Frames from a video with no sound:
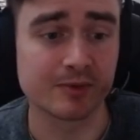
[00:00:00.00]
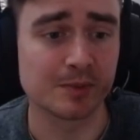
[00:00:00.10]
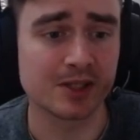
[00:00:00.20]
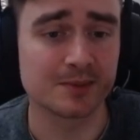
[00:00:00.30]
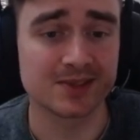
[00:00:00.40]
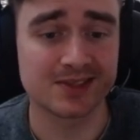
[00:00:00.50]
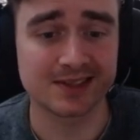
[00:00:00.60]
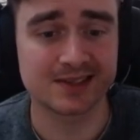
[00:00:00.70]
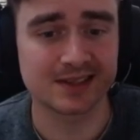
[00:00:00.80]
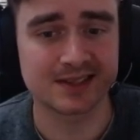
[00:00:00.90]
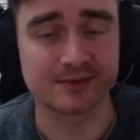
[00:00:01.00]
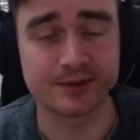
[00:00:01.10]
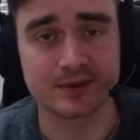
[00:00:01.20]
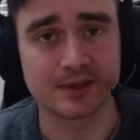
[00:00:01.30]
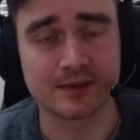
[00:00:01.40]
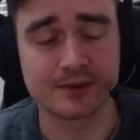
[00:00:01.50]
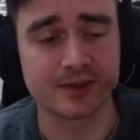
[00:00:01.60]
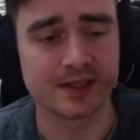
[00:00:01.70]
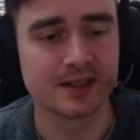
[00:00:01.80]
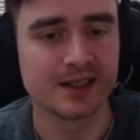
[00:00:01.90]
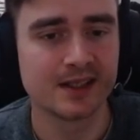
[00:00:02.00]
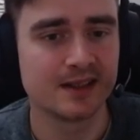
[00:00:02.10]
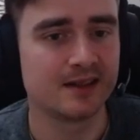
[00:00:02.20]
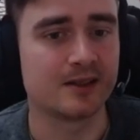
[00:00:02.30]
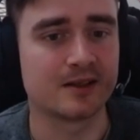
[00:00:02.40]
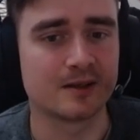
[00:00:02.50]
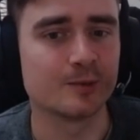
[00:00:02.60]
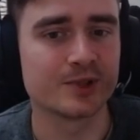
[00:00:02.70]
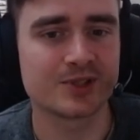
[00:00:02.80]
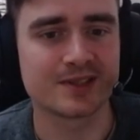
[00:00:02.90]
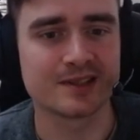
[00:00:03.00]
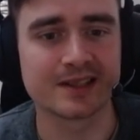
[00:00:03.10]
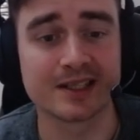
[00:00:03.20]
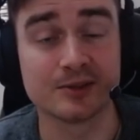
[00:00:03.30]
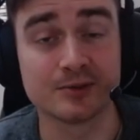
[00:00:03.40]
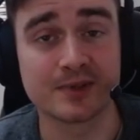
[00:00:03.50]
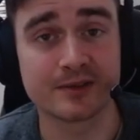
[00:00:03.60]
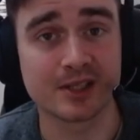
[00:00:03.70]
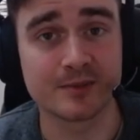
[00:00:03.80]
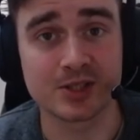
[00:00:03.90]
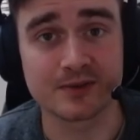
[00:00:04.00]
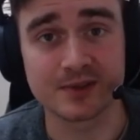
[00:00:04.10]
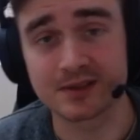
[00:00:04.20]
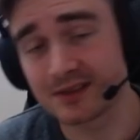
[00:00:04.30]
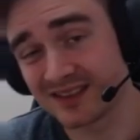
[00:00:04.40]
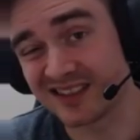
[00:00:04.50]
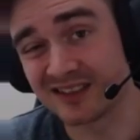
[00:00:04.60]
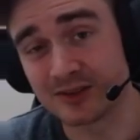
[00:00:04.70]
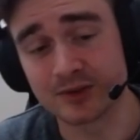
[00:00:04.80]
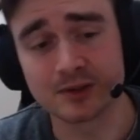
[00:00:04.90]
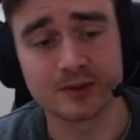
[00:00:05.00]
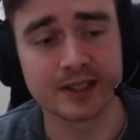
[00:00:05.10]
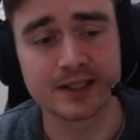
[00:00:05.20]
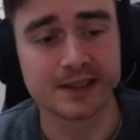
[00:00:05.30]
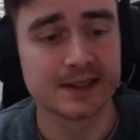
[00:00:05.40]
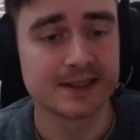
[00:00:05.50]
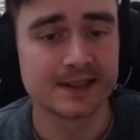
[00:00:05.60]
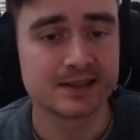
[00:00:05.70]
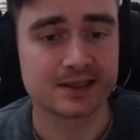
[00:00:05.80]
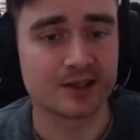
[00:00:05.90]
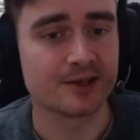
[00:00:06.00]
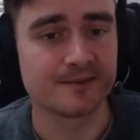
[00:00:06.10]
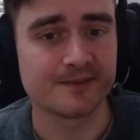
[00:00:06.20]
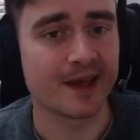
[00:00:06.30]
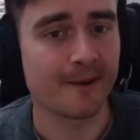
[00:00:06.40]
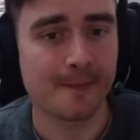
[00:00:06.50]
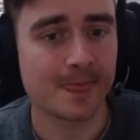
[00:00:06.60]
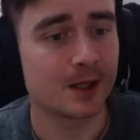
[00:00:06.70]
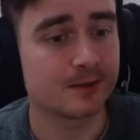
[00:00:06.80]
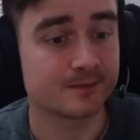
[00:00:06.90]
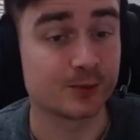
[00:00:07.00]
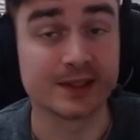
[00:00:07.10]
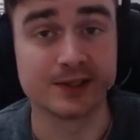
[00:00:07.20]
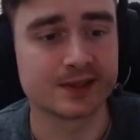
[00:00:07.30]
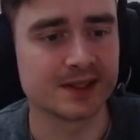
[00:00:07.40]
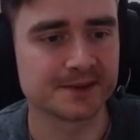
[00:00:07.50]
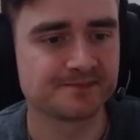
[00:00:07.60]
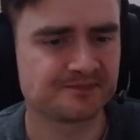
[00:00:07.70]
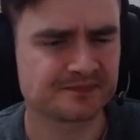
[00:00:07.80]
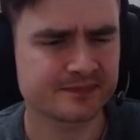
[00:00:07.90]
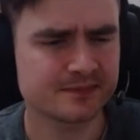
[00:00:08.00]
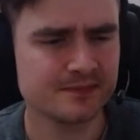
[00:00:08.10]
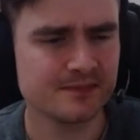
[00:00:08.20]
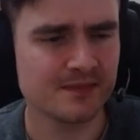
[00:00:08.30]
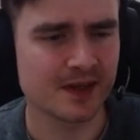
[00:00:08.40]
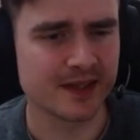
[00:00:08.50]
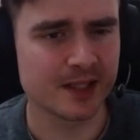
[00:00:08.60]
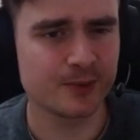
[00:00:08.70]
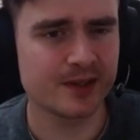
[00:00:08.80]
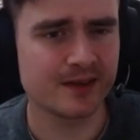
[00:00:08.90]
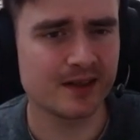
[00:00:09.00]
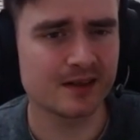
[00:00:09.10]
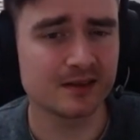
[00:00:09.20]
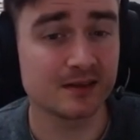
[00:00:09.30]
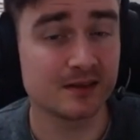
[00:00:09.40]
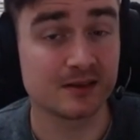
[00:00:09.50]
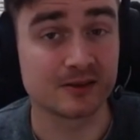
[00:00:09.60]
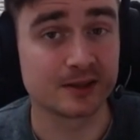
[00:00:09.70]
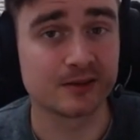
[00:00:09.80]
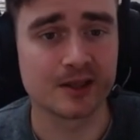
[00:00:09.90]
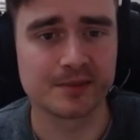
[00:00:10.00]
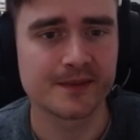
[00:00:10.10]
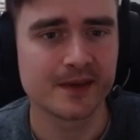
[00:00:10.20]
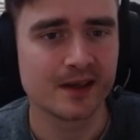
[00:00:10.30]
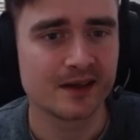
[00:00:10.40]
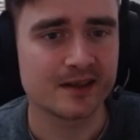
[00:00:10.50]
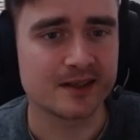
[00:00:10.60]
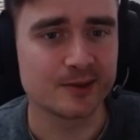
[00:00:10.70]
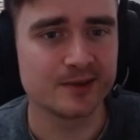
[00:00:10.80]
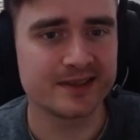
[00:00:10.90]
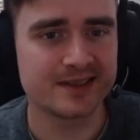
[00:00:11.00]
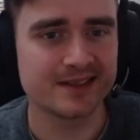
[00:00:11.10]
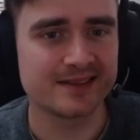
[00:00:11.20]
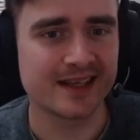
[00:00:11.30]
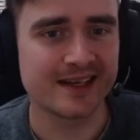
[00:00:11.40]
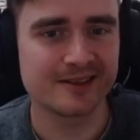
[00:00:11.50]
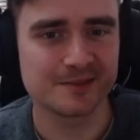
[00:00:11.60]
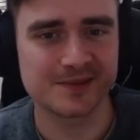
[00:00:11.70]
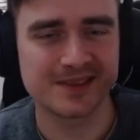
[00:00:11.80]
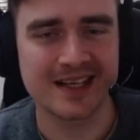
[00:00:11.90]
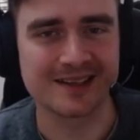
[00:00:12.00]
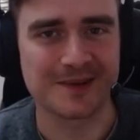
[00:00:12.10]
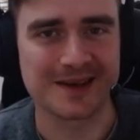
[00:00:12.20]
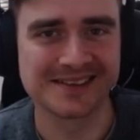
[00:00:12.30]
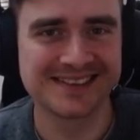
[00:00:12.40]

become a 6/6 with Server 3, which still can do 5 damage if it didn't do it already. So yeah, really good card. Then holy crap, Ulysses Datum Teleman.